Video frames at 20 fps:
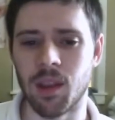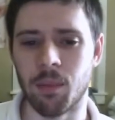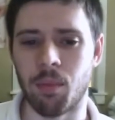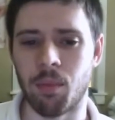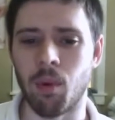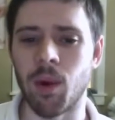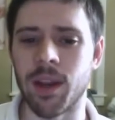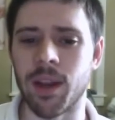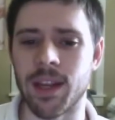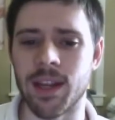
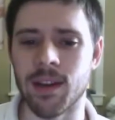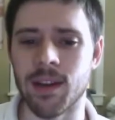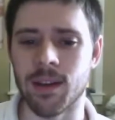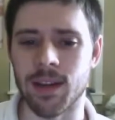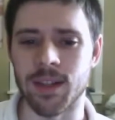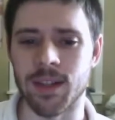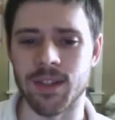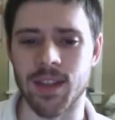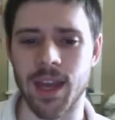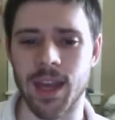point here
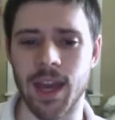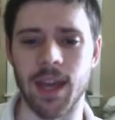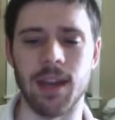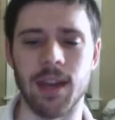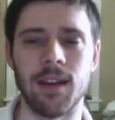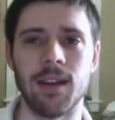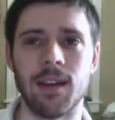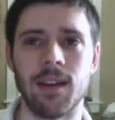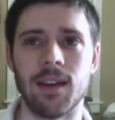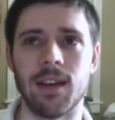is
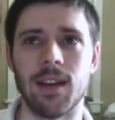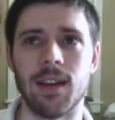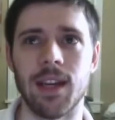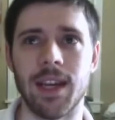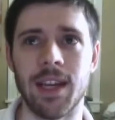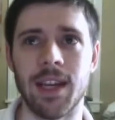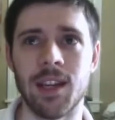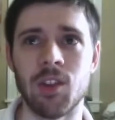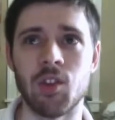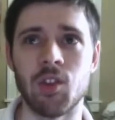that,
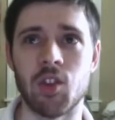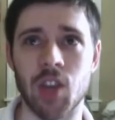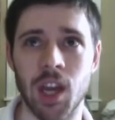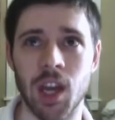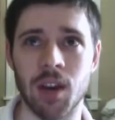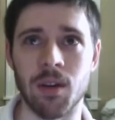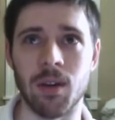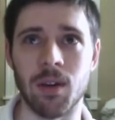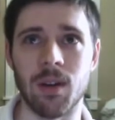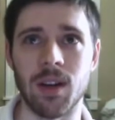in
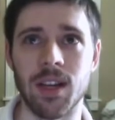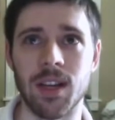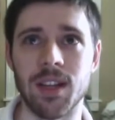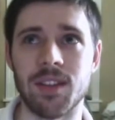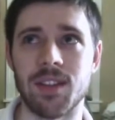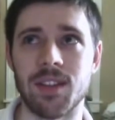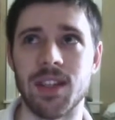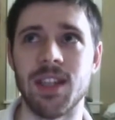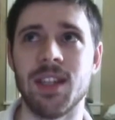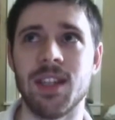general,
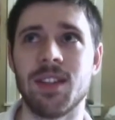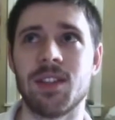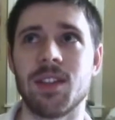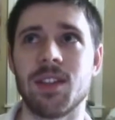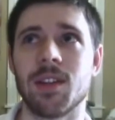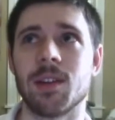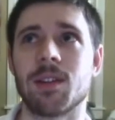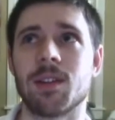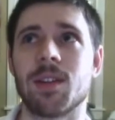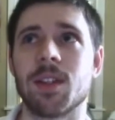it's
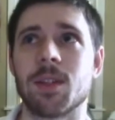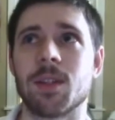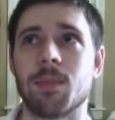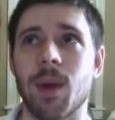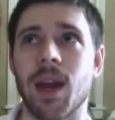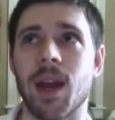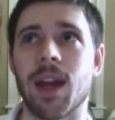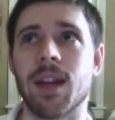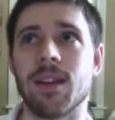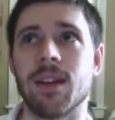easier to
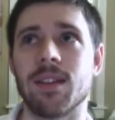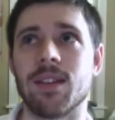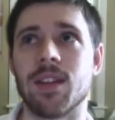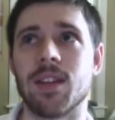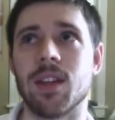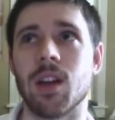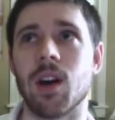spend,